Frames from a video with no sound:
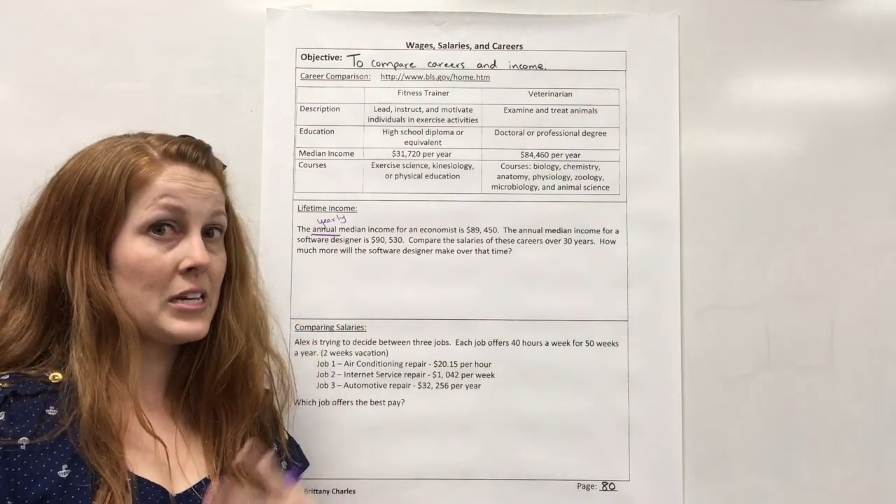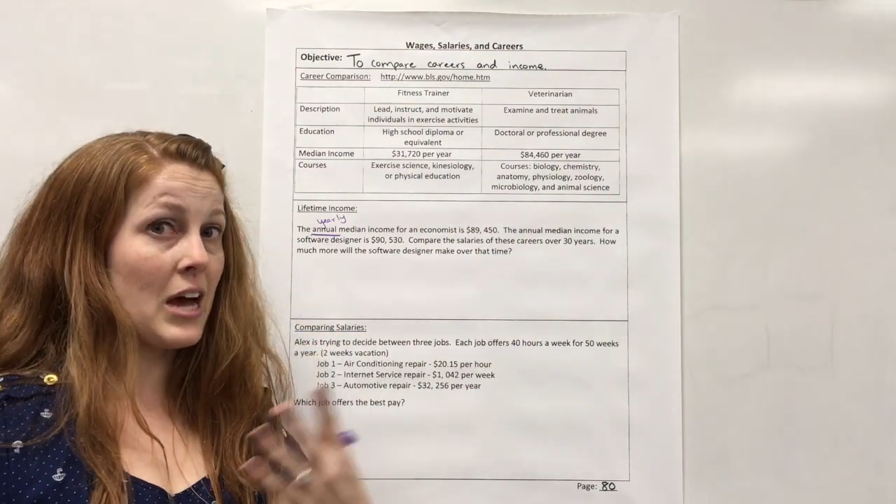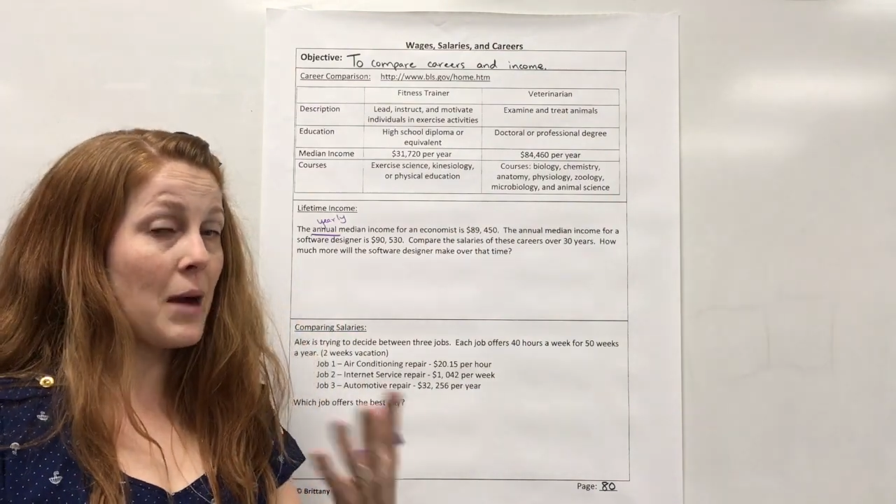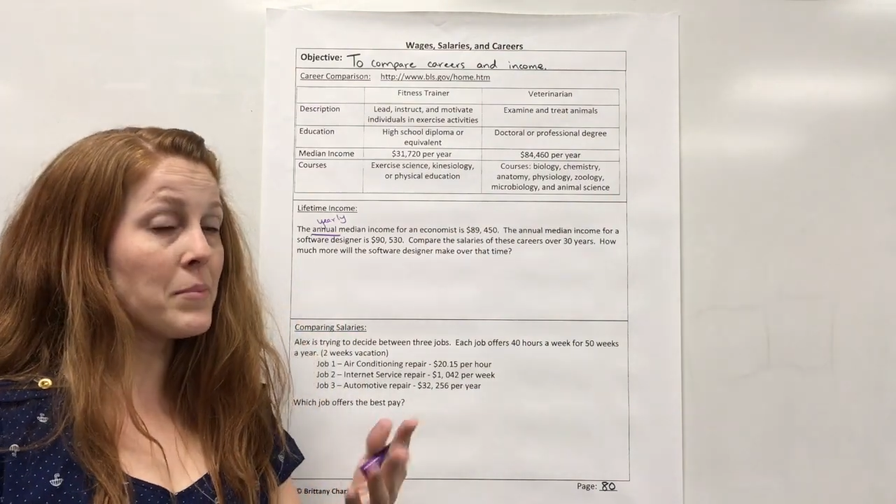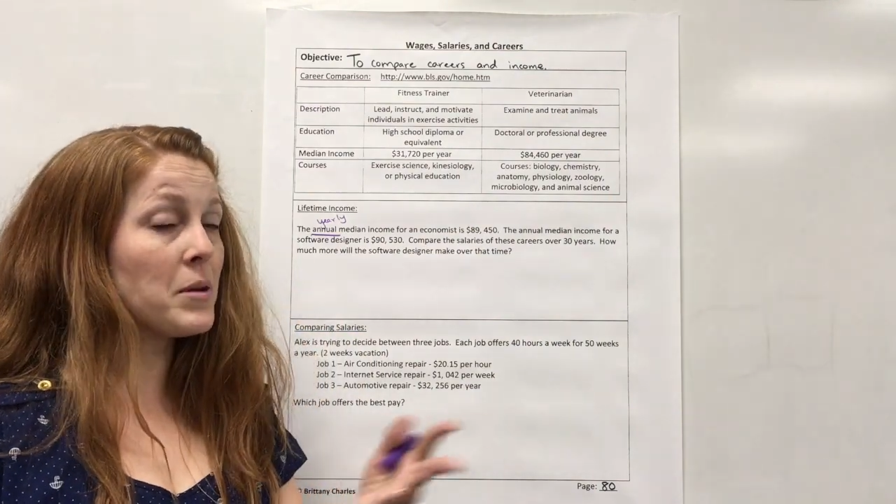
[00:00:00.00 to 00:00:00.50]

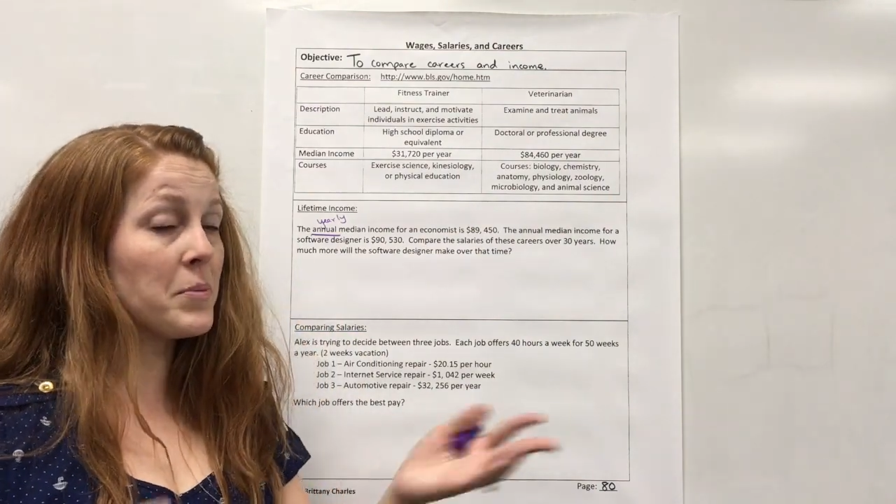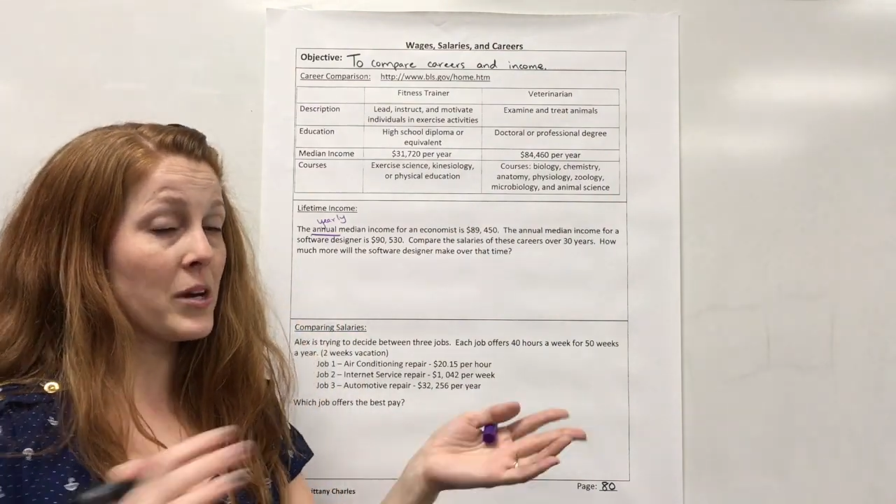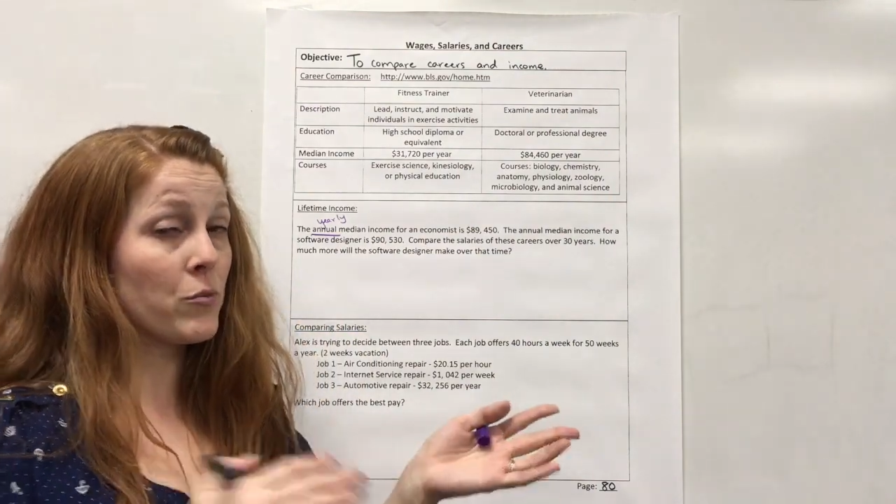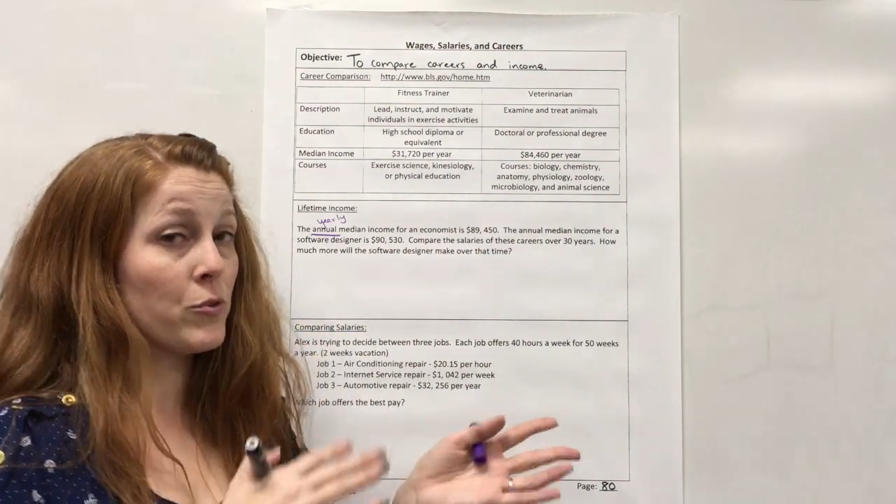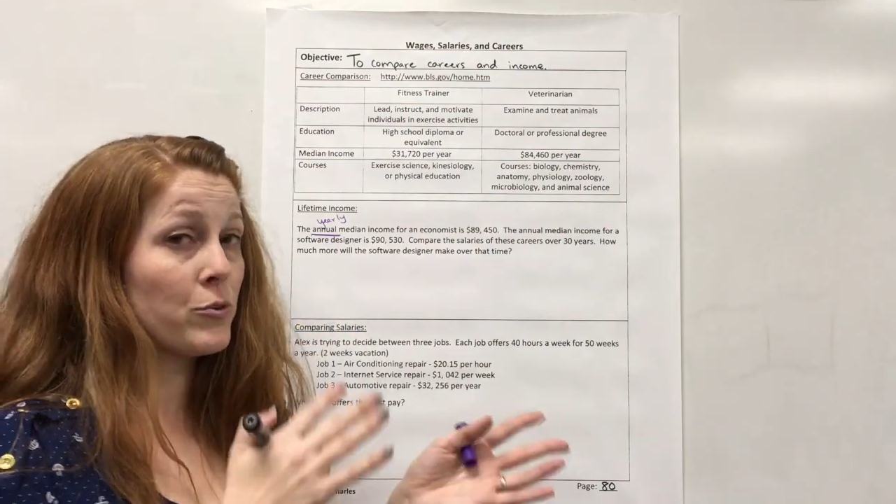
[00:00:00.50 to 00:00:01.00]
Now I'm going to
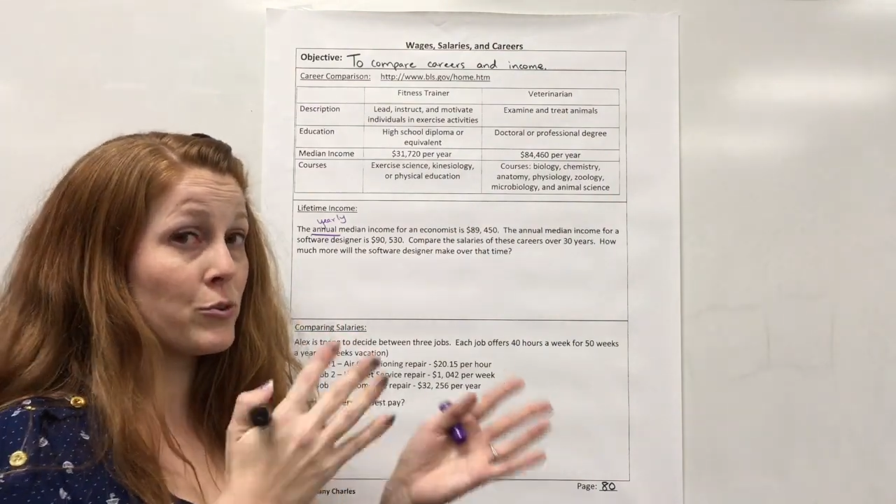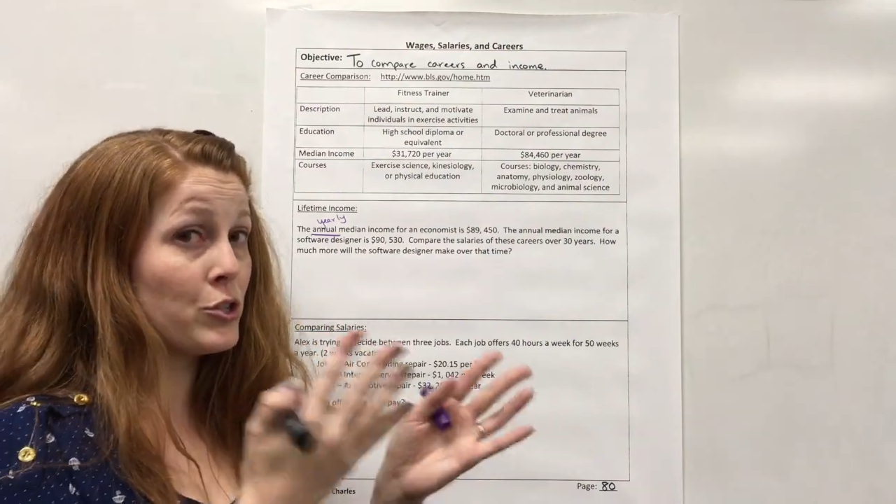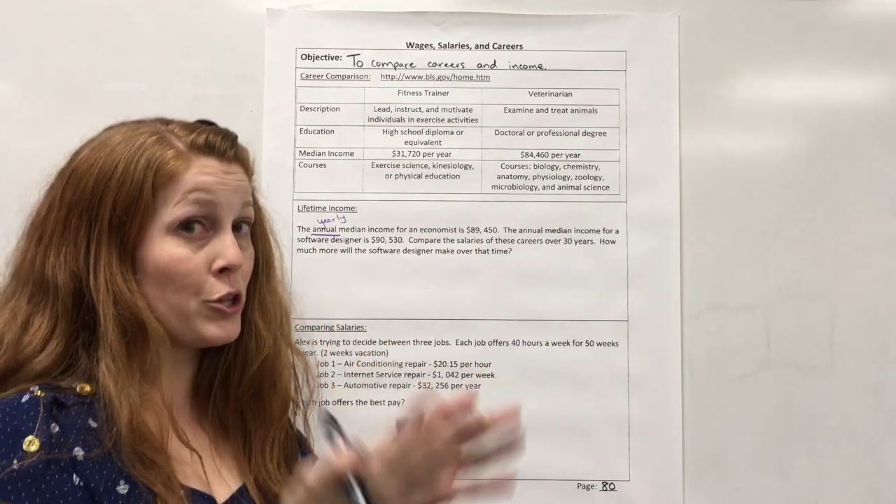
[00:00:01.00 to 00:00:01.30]
pick root